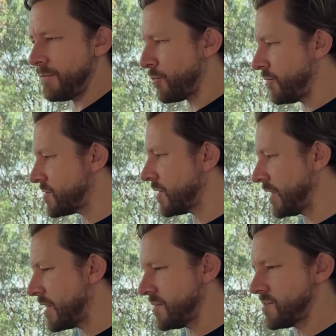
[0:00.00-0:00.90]
because the
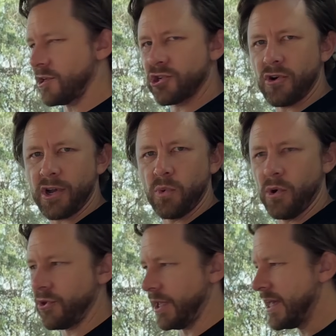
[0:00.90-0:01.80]
leather is such high
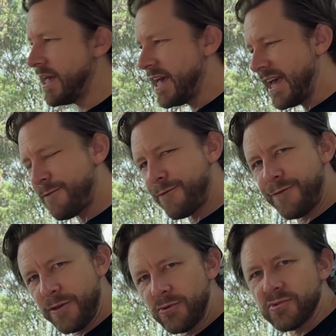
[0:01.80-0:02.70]
quality, it
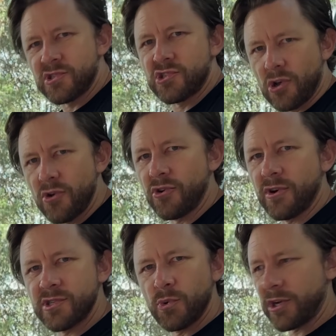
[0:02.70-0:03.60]
feels so
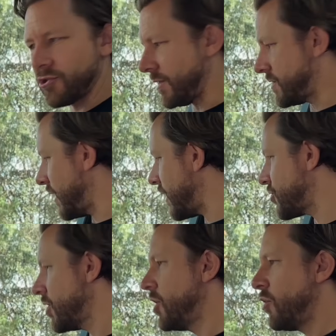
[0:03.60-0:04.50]
nice to actually
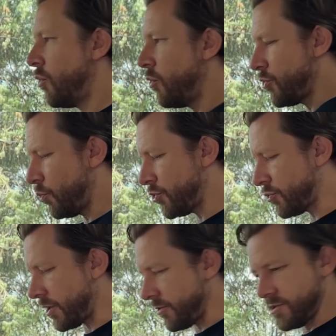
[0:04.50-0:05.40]
touch. All the wood
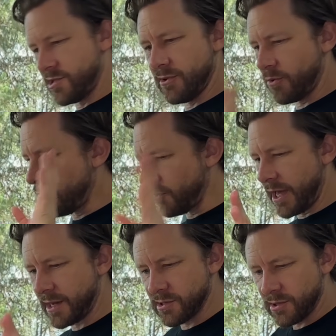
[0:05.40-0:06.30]
grain on the steering wheel,
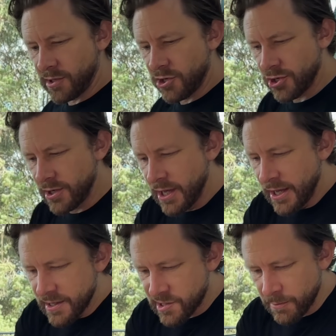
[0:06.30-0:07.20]
excellent condition.
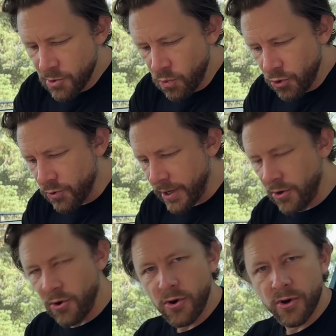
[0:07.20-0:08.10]
Some of the wood grain
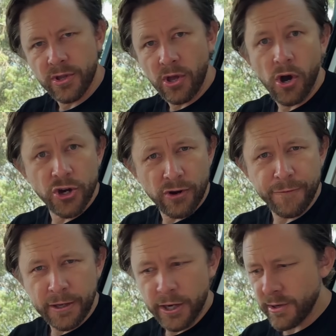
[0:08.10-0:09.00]
on the high
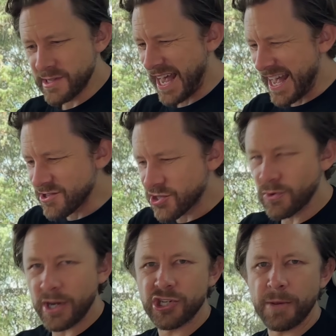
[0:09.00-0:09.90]
traffic areas has
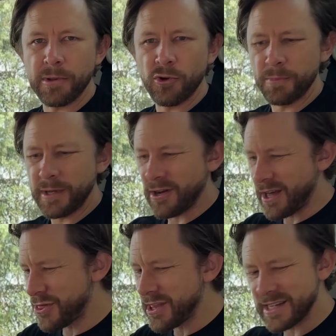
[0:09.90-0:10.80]
scratched up a little bit. I
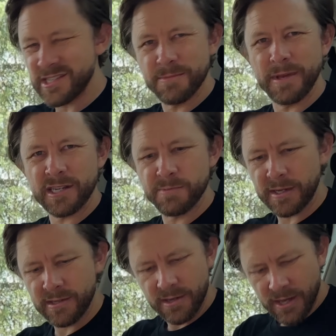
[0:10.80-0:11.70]
think that's to be
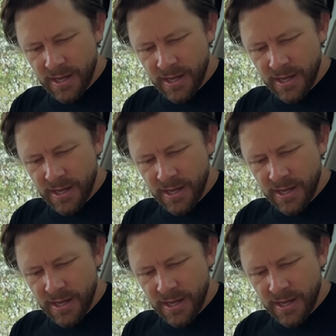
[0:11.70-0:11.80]
expected.